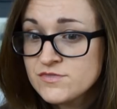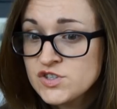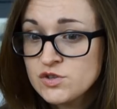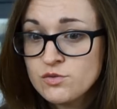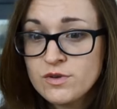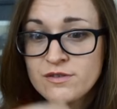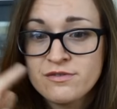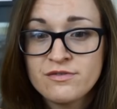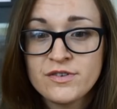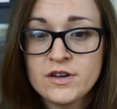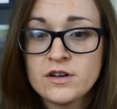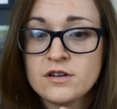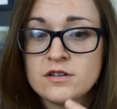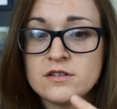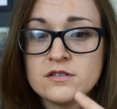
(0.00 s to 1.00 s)
to
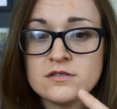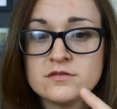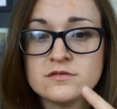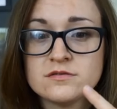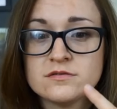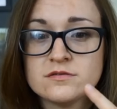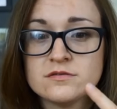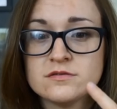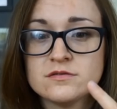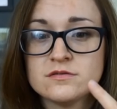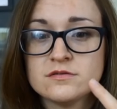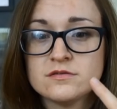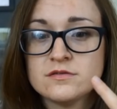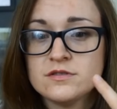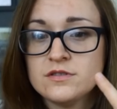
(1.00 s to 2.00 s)
refill
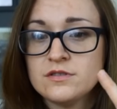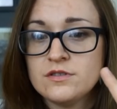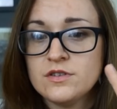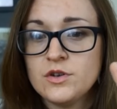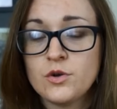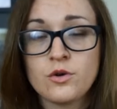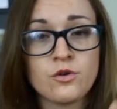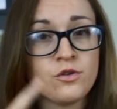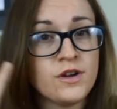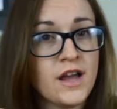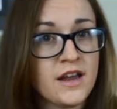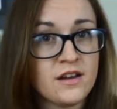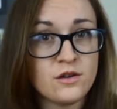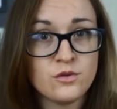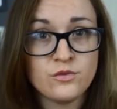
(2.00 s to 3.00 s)
your
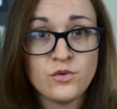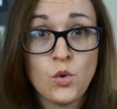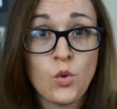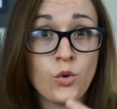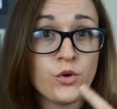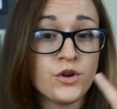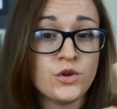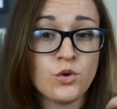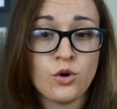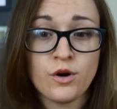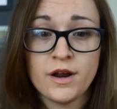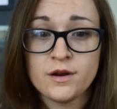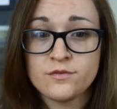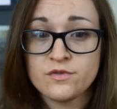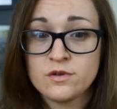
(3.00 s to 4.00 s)
creative or your
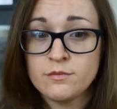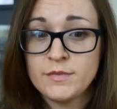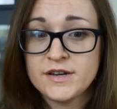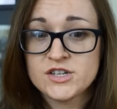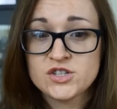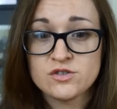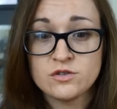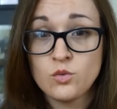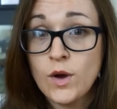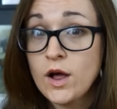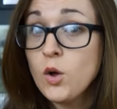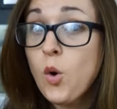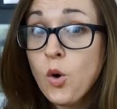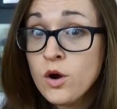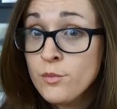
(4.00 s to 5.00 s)
informational
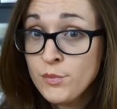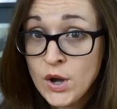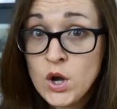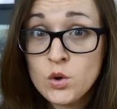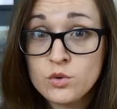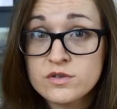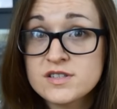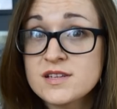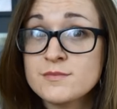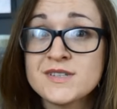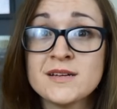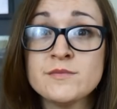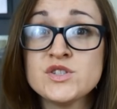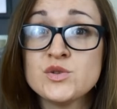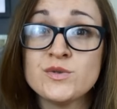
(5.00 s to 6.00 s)
well, or both.
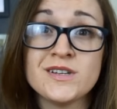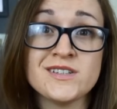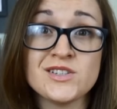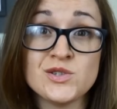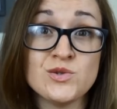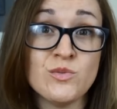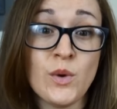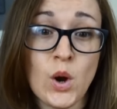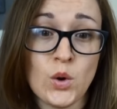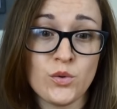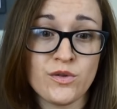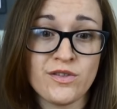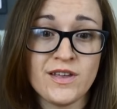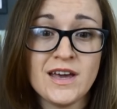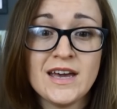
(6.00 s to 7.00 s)
Sometimes you need to do
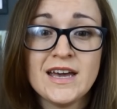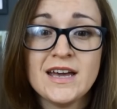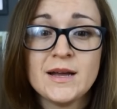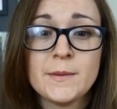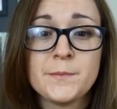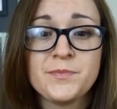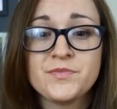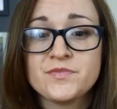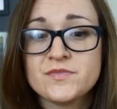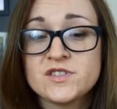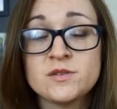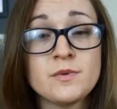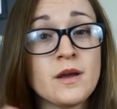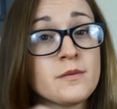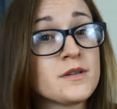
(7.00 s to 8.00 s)
both
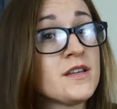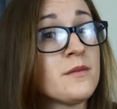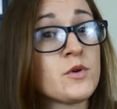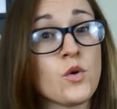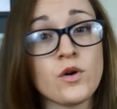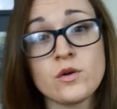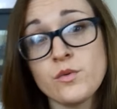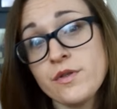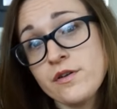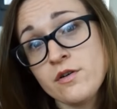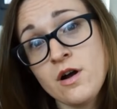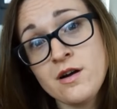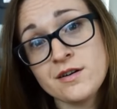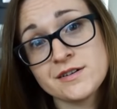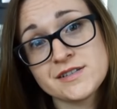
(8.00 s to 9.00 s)
to be able to keep going with
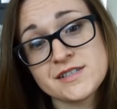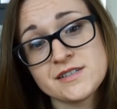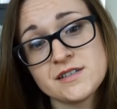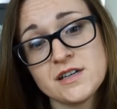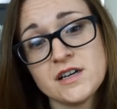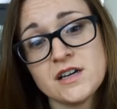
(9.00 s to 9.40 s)
your art.